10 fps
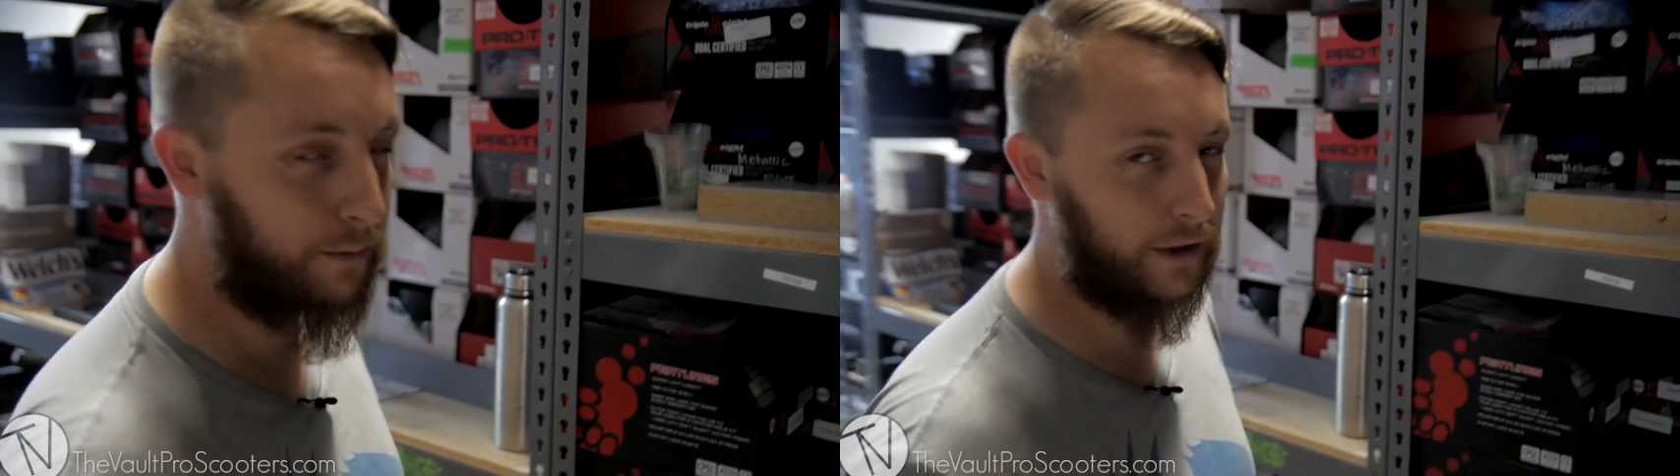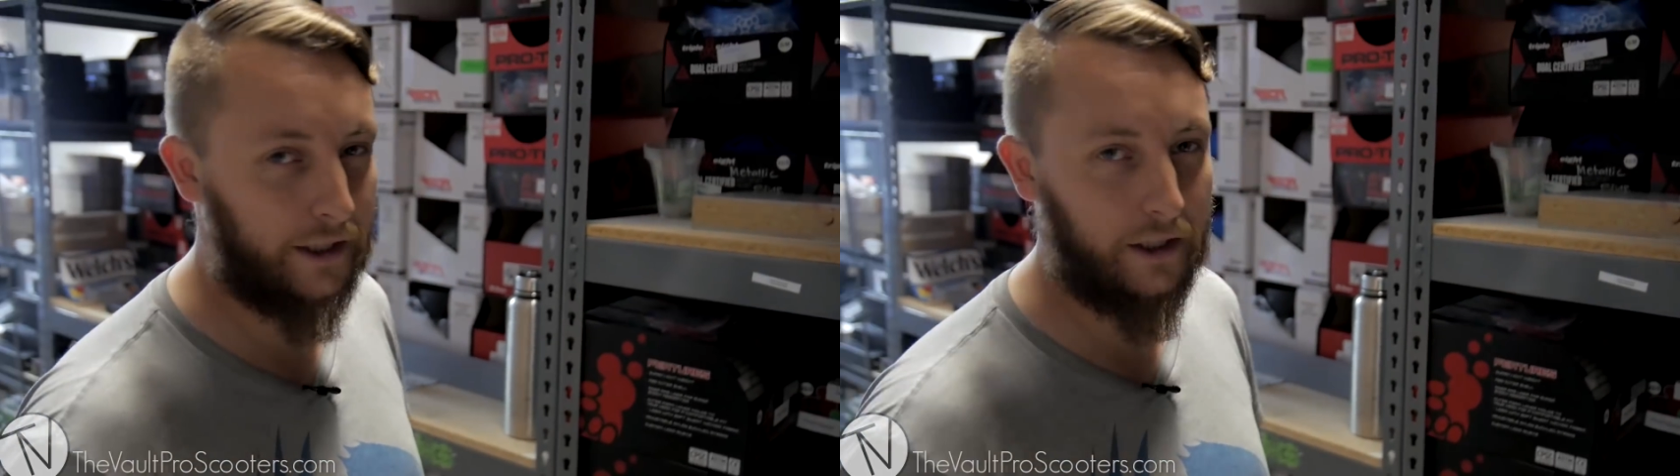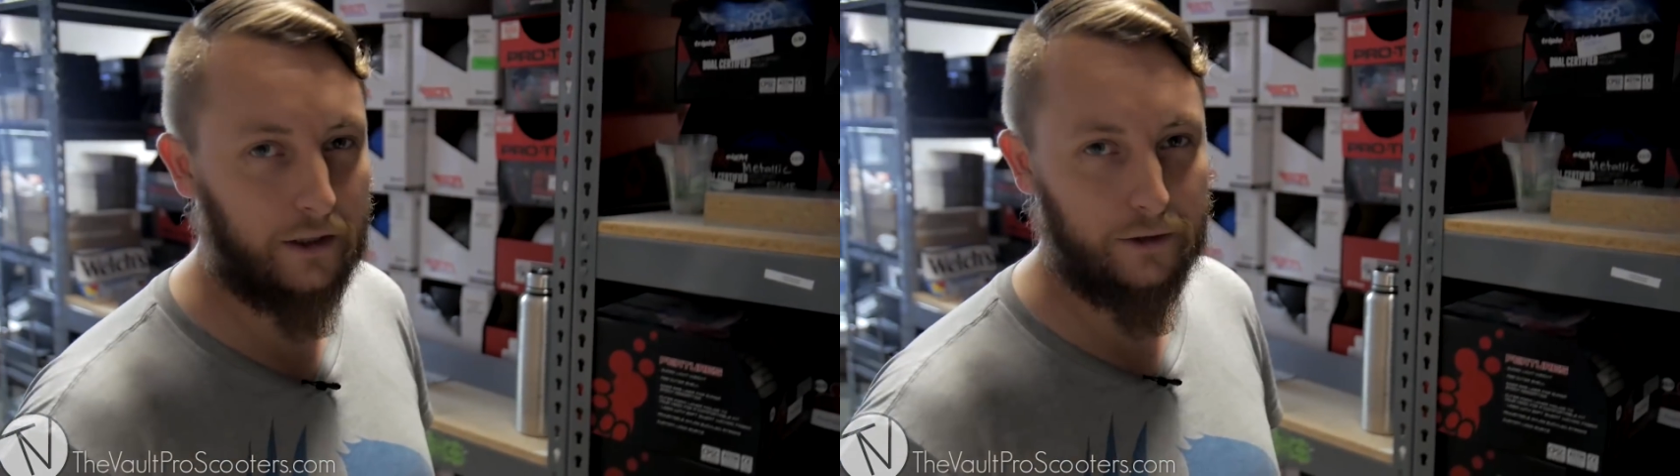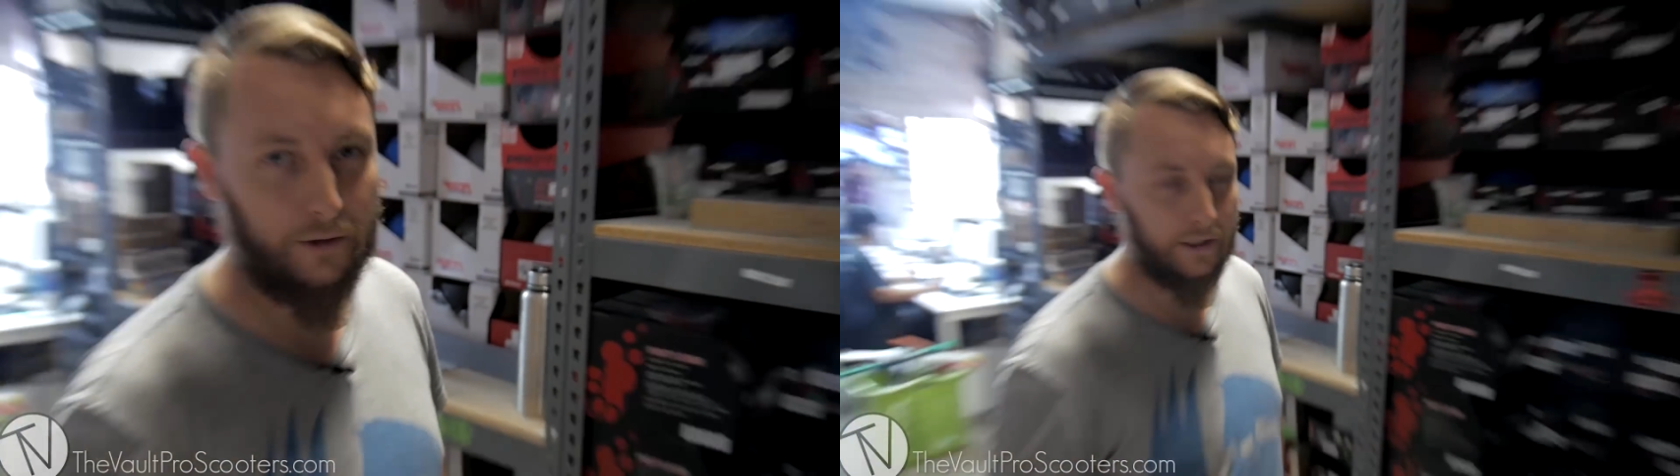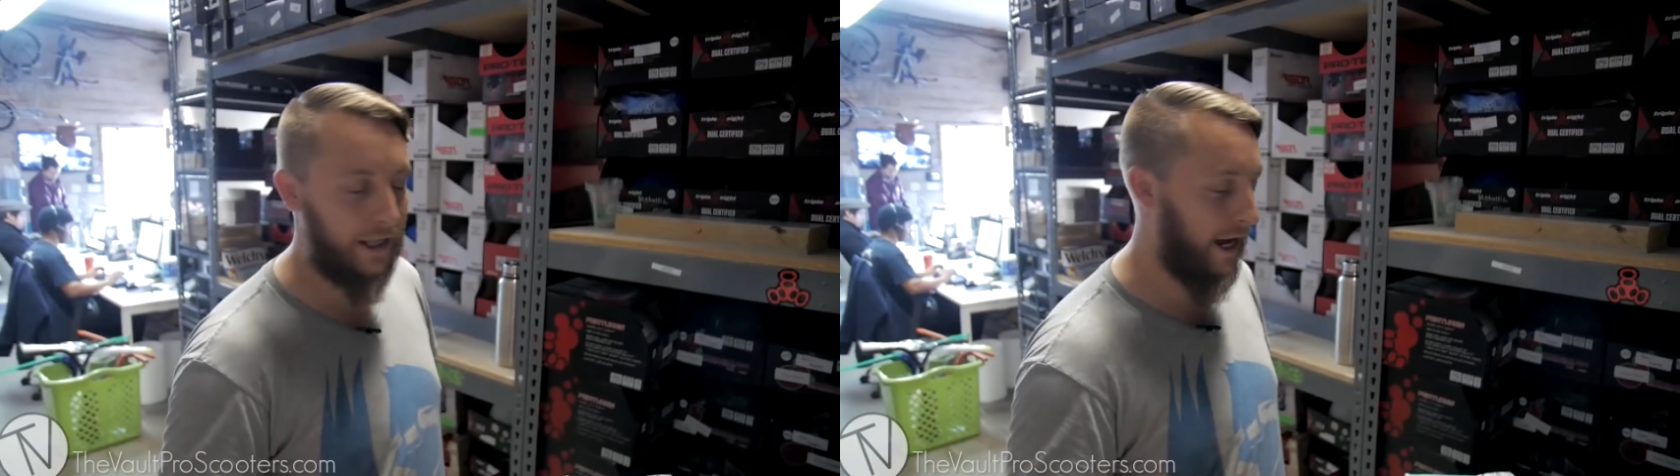but I can clue
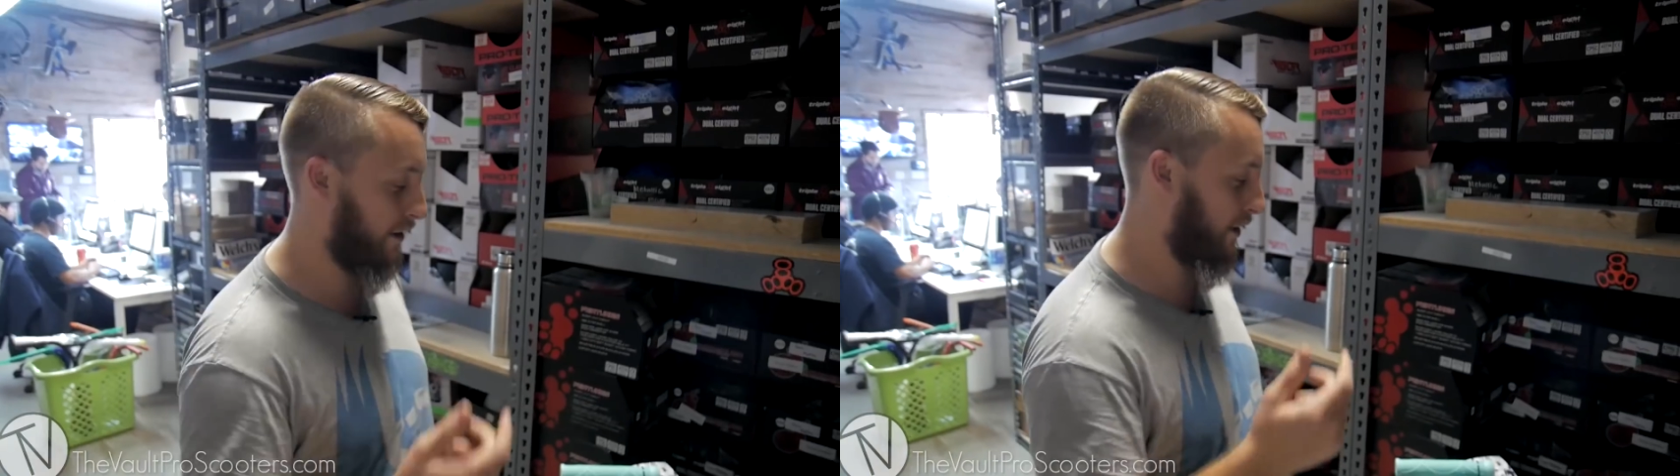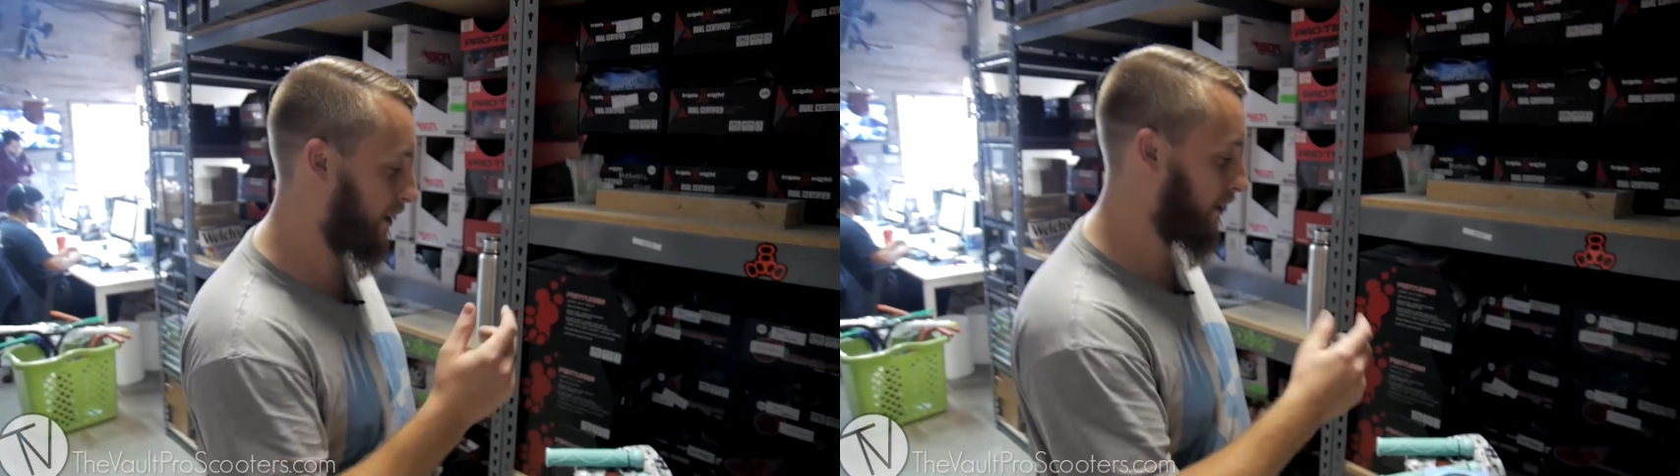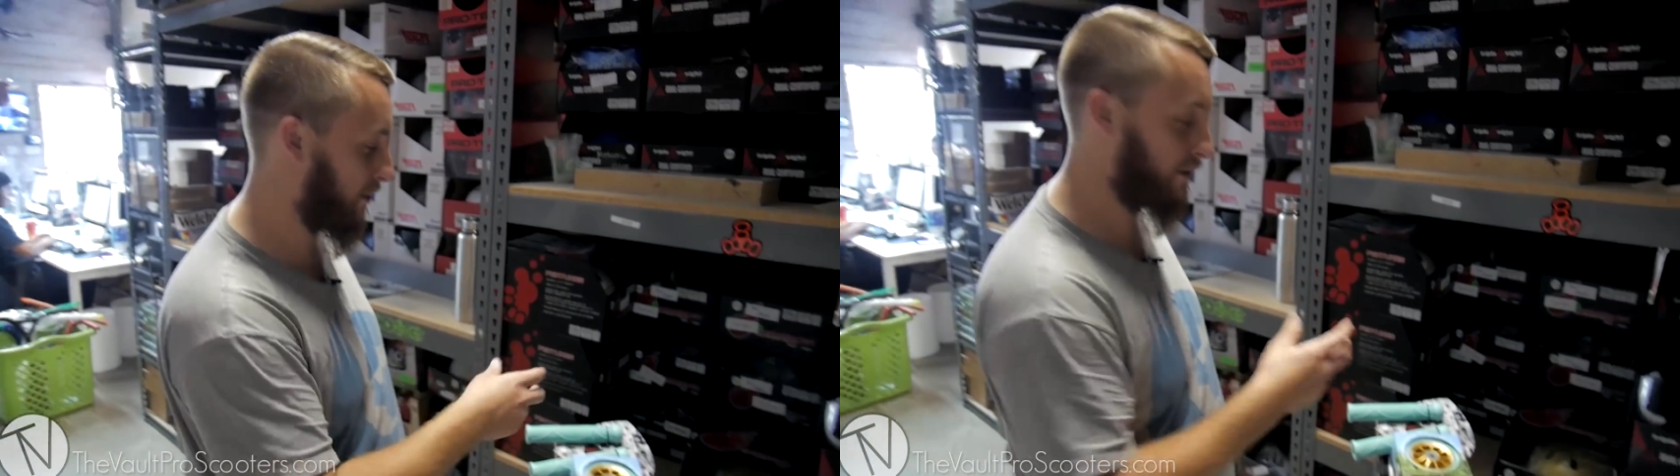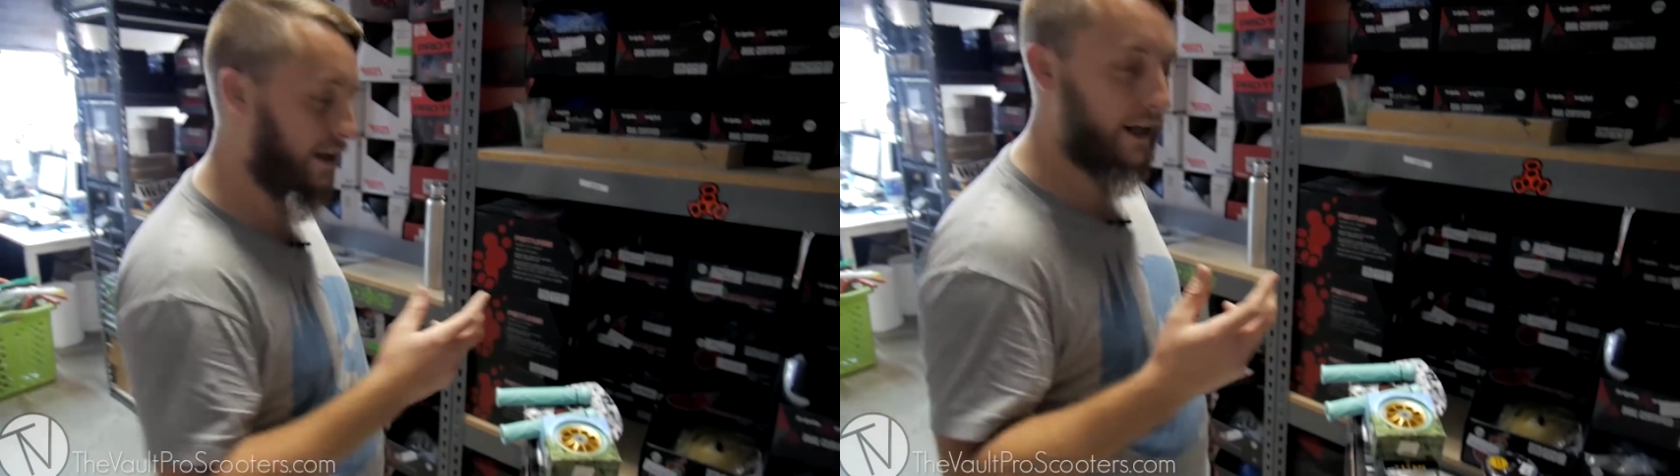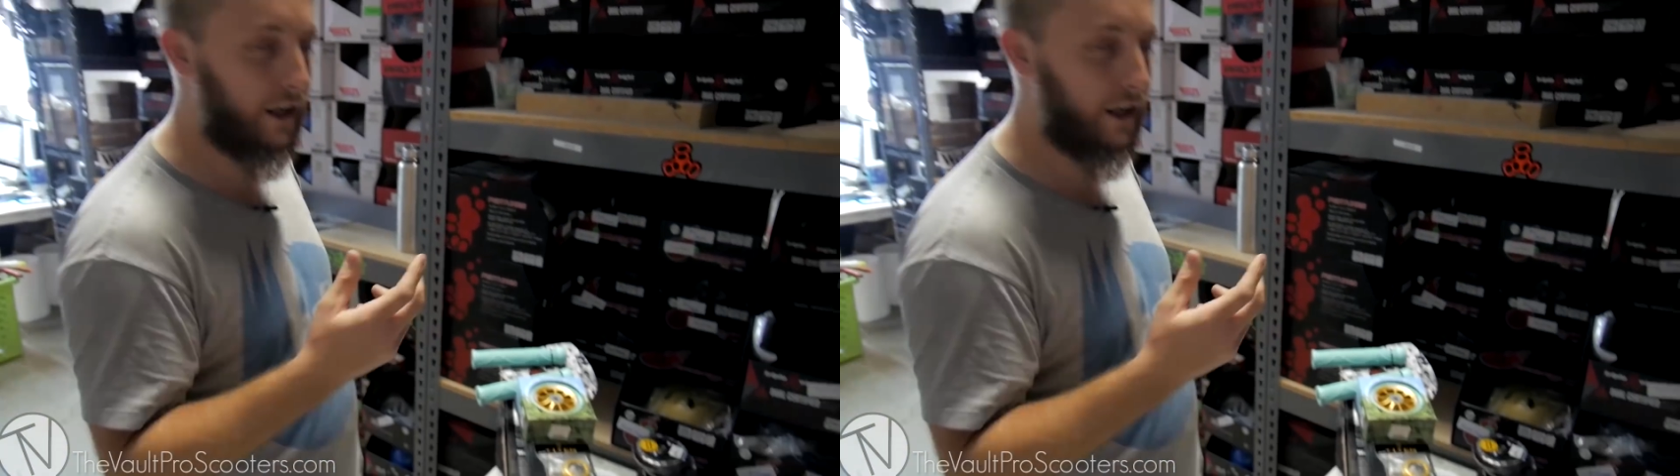in that that